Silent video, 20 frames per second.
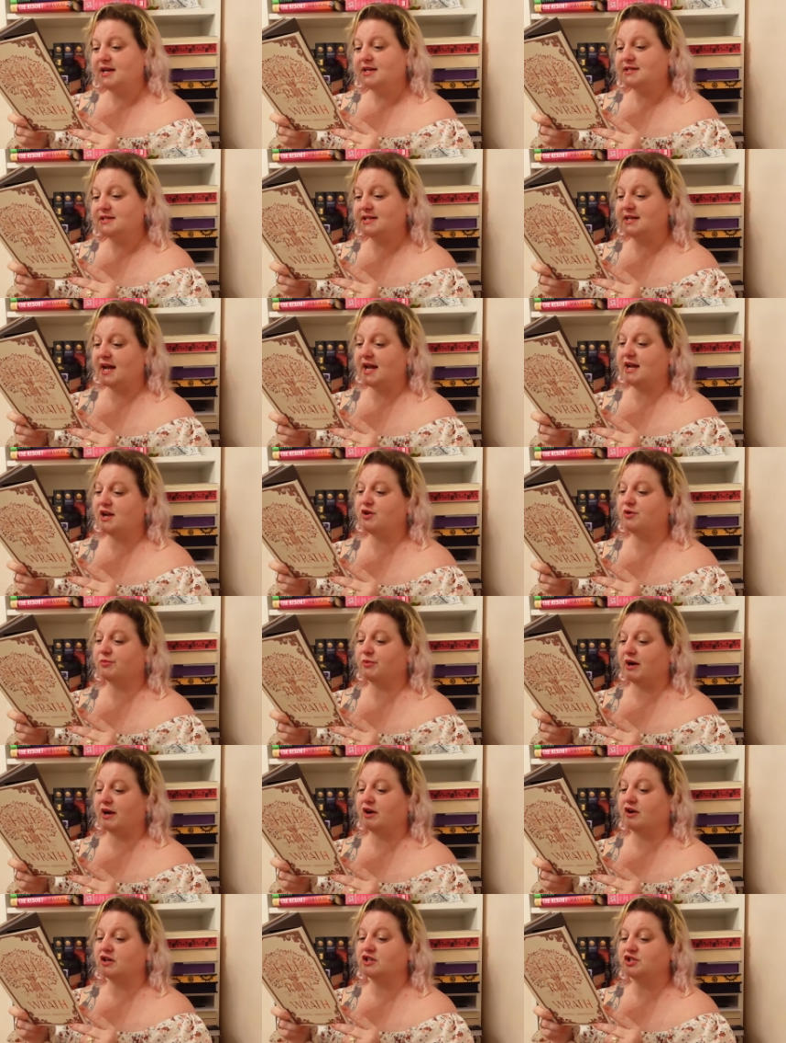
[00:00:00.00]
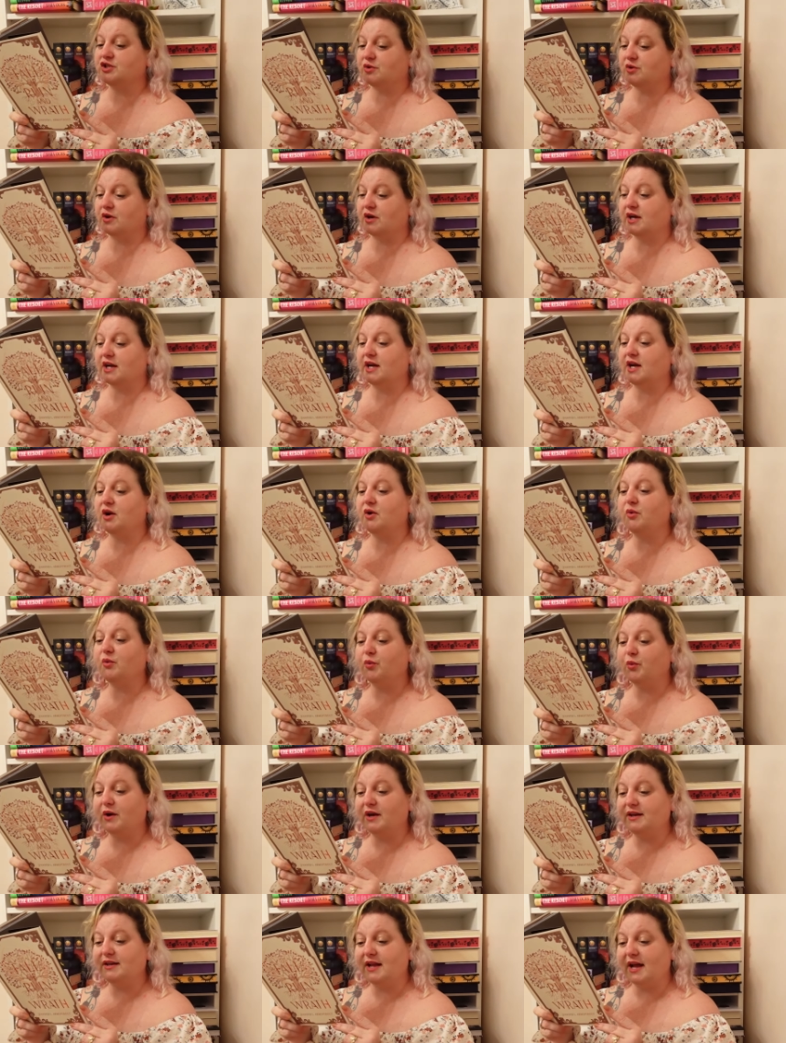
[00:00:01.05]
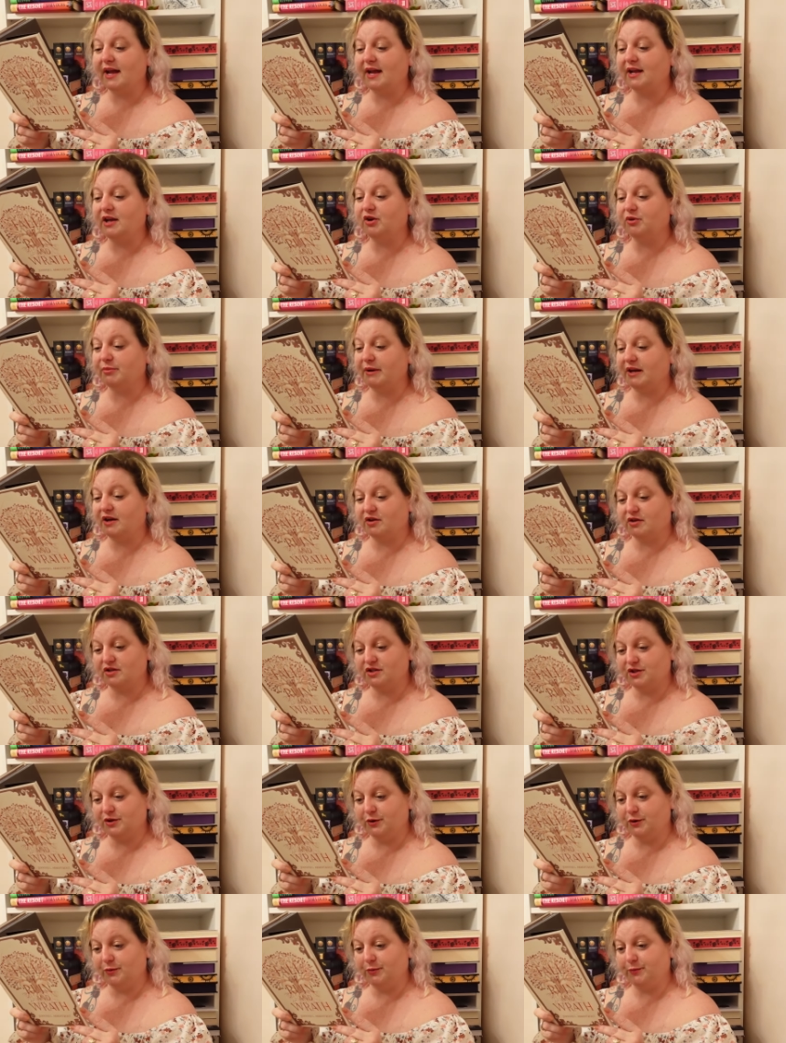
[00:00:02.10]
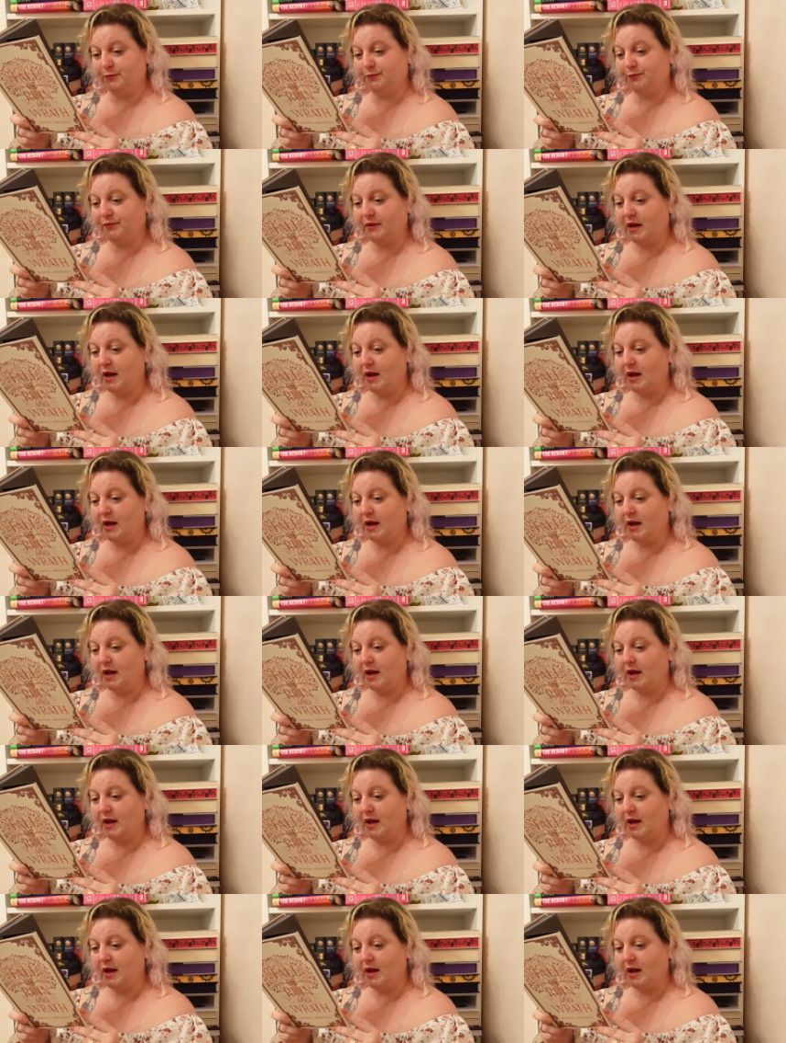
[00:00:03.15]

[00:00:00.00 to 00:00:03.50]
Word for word: Today he'll bring her joy, one day he'll be her doom.